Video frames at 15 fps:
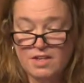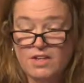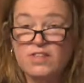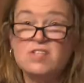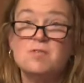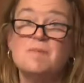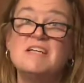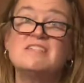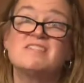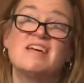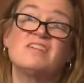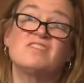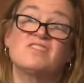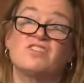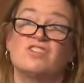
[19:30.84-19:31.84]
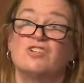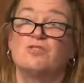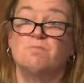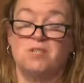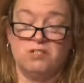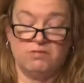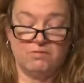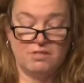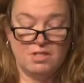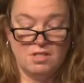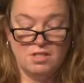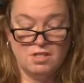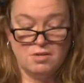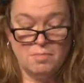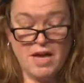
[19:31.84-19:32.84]
This made sense to Erdman.
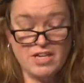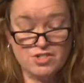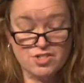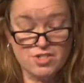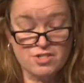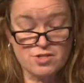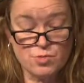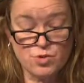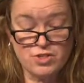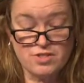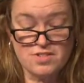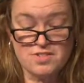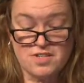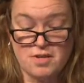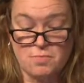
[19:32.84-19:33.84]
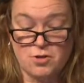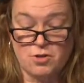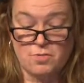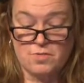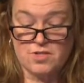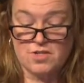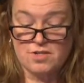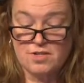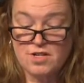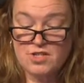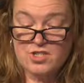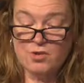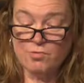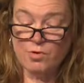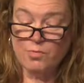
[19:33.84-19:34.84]
Patients were in the suburbs,
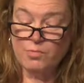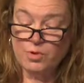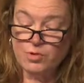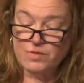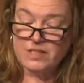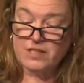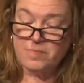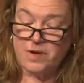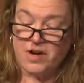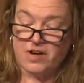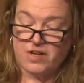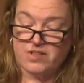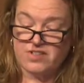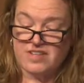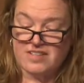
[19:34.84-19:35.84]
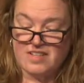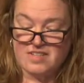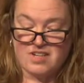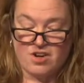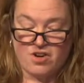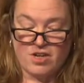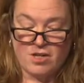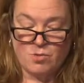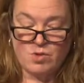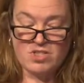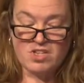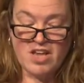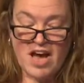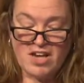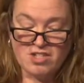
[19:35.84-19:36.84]
so removing the parks to this area
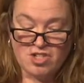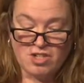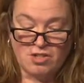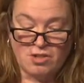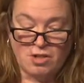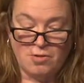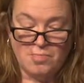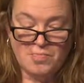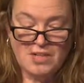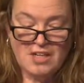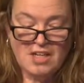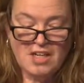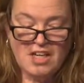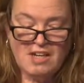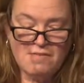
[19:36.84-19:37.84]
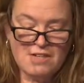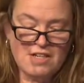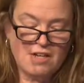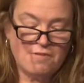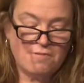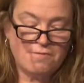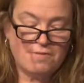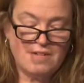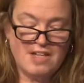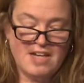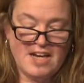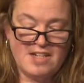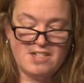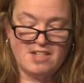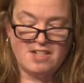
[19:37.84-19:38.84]
was logical, even if he
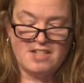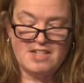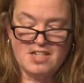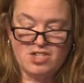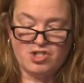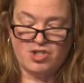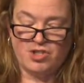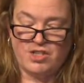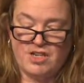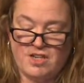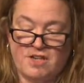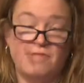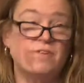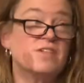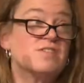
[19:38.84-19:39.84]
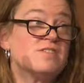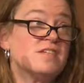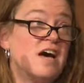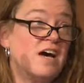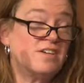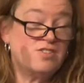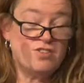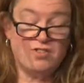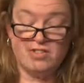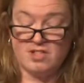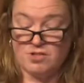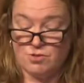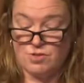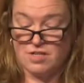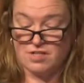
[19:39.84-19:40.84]
had to initially convince doctors
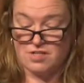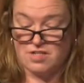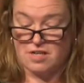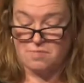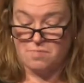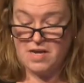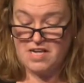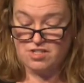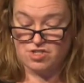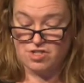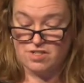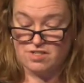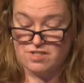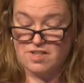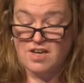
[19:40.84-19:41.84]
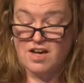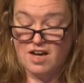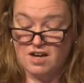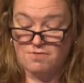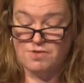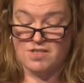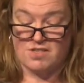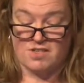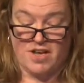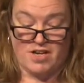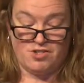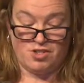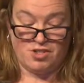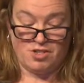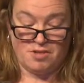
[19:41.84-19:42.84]
and to an extent patients of this
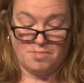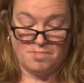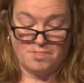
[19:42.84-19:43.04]
logic.